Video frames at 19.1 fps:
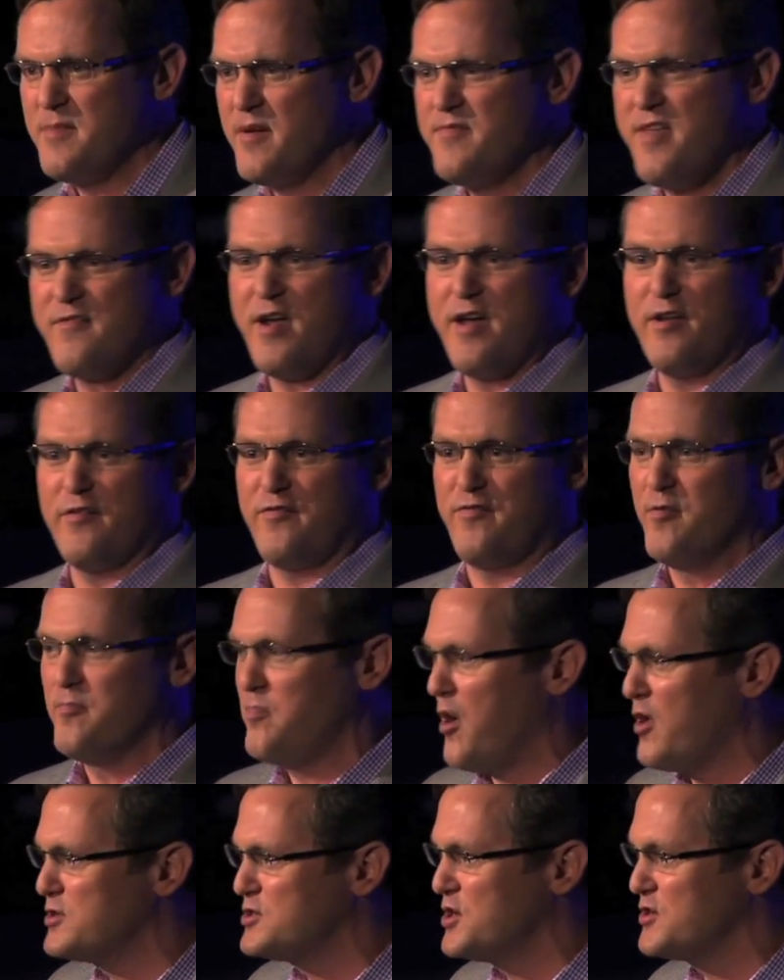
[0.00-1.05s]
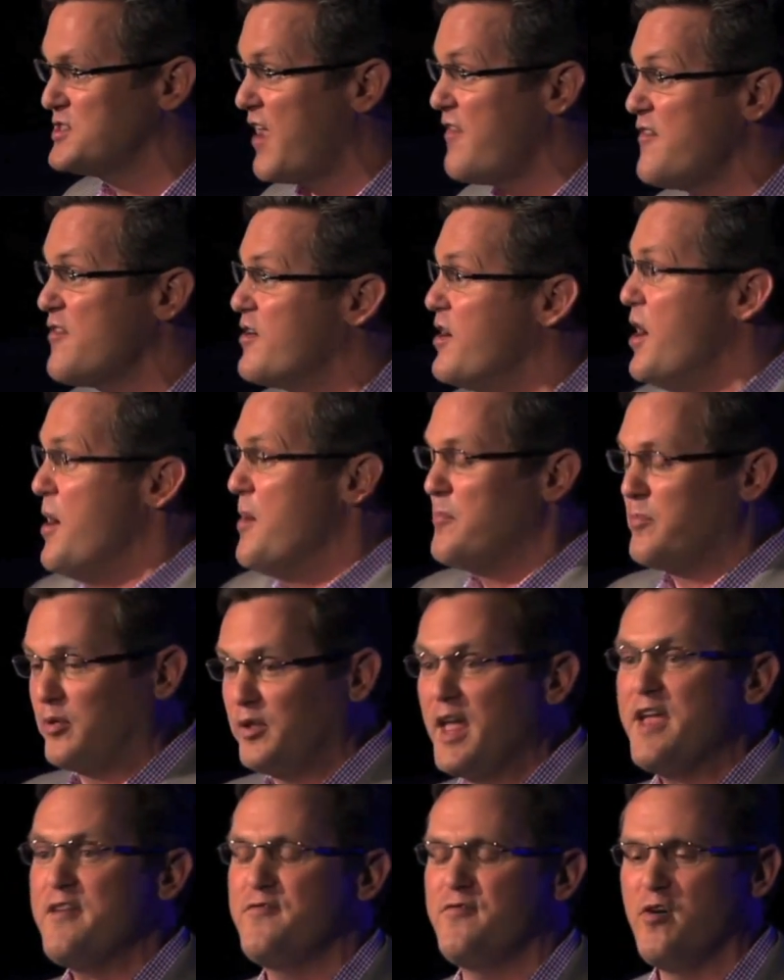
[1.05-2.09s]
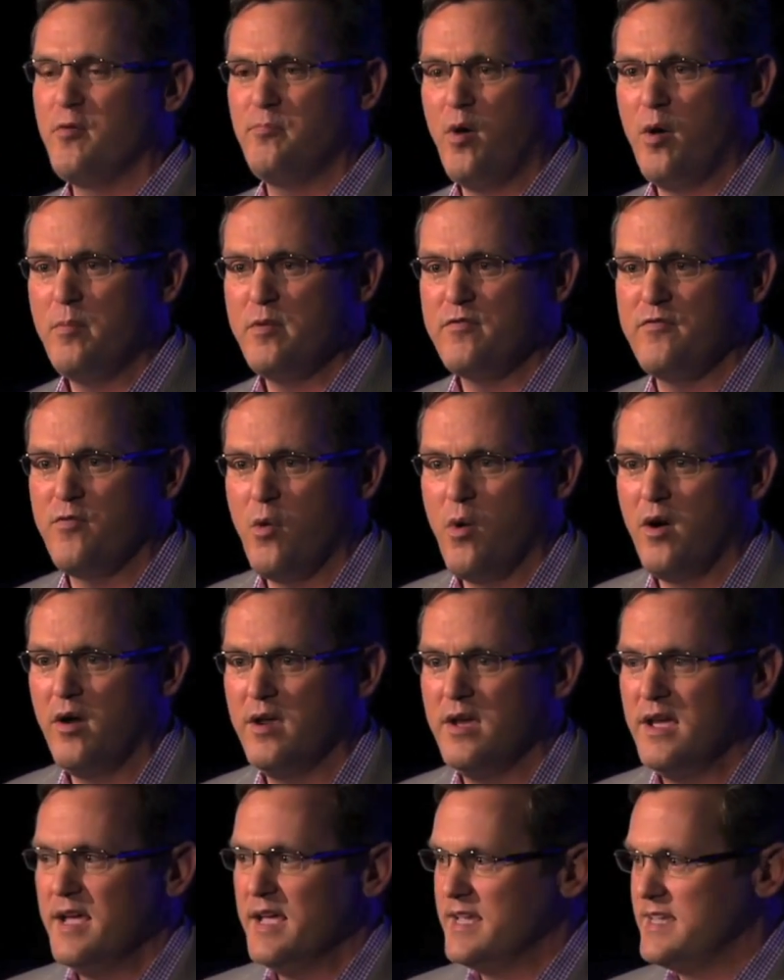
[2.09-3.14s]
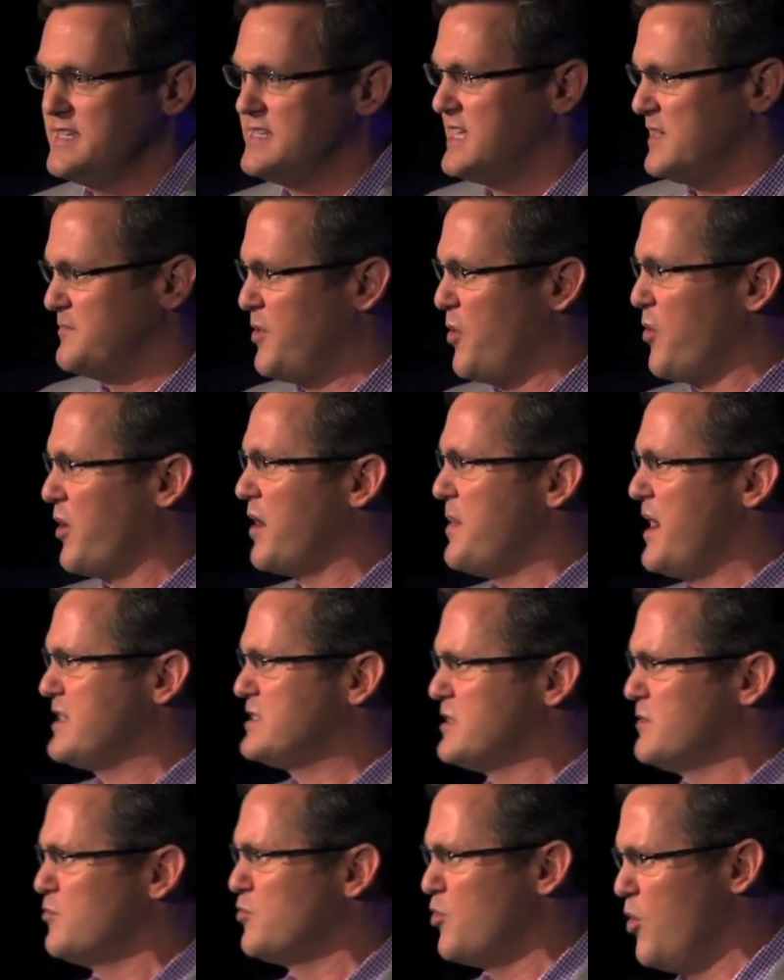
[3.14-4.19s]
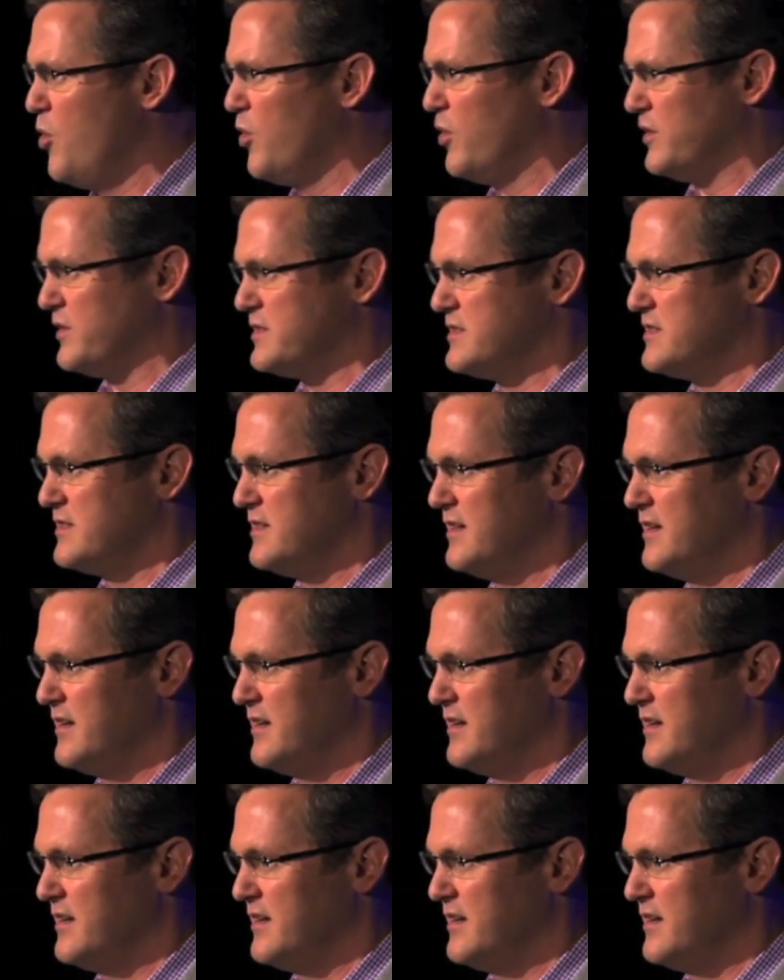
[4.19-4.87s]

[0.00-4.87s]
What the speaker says: I've never had a football jersey. I've never played football before." He said, "But we're gonna make some rules.